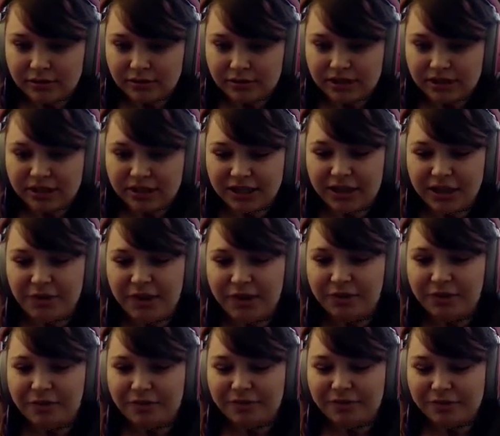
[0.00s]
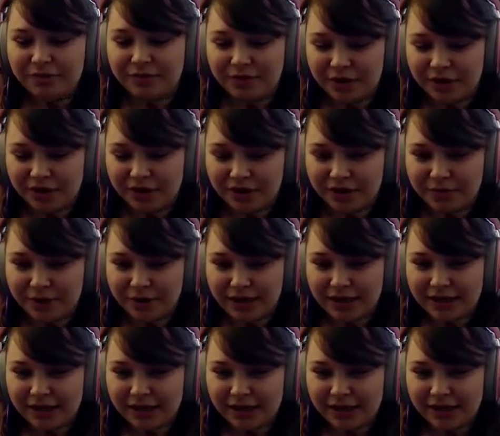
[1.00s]
She gave me her her
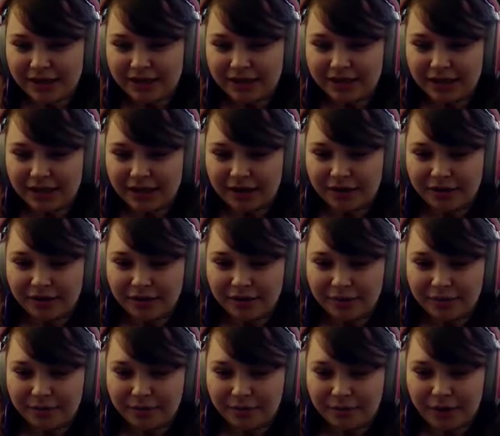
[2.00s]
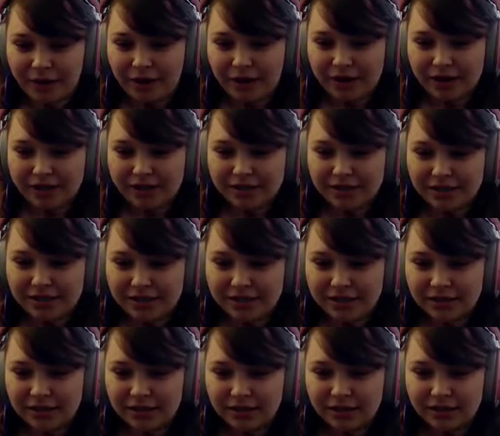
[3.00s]
medkit like a boss.
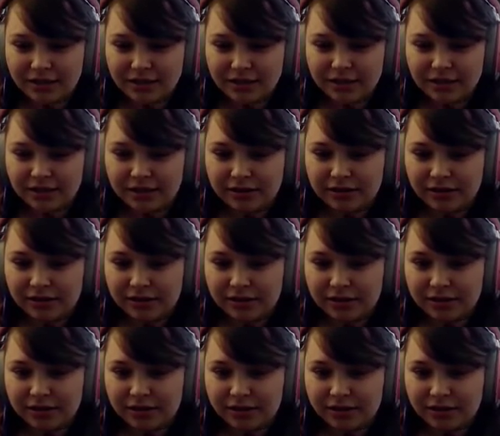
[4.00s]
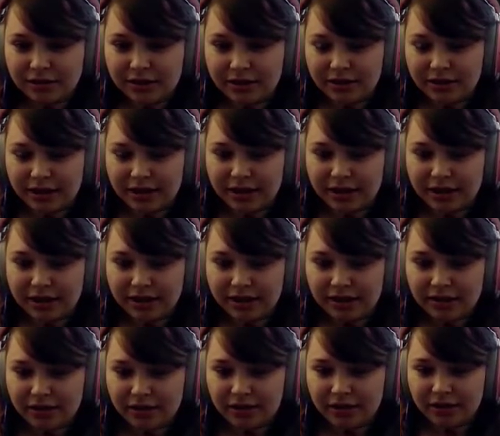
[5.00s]
All right,
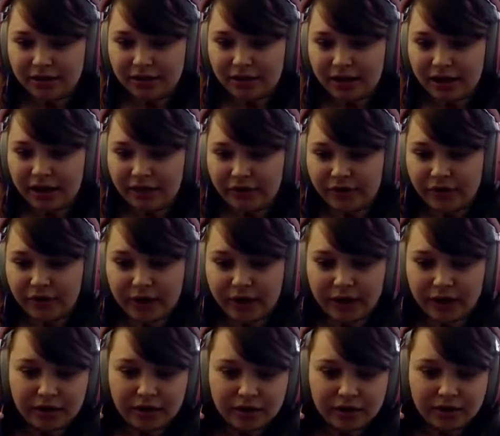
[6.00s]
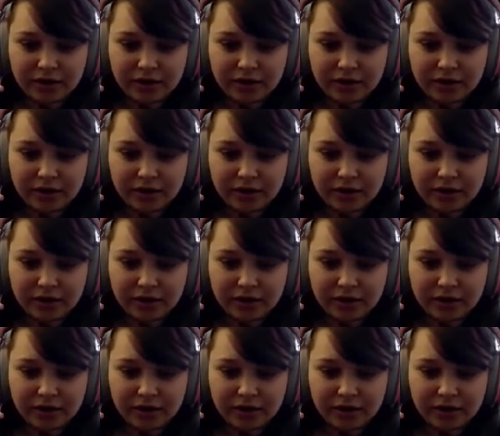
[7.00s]
look everywhere.